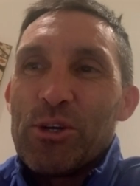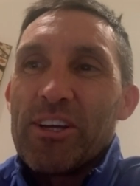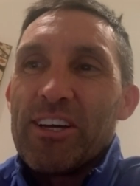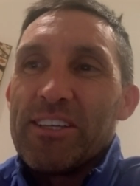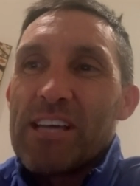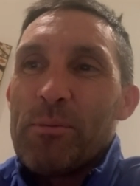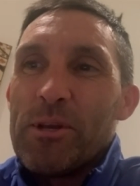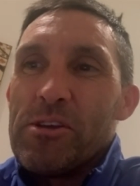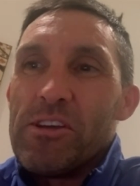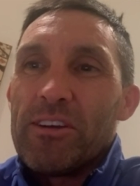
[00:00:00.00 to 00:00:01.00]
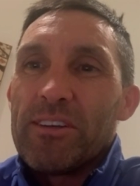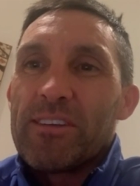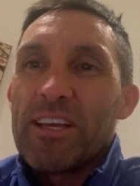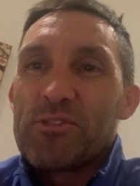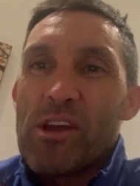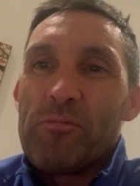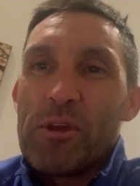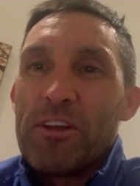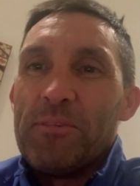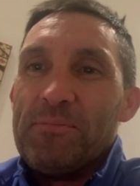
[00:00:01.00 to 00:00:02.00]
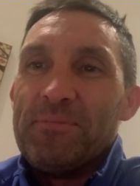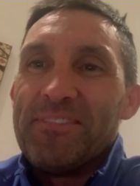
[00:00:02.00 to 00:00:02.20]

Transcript: All right, guys, happy New Year, and thanks for having thanks, me Neil. on.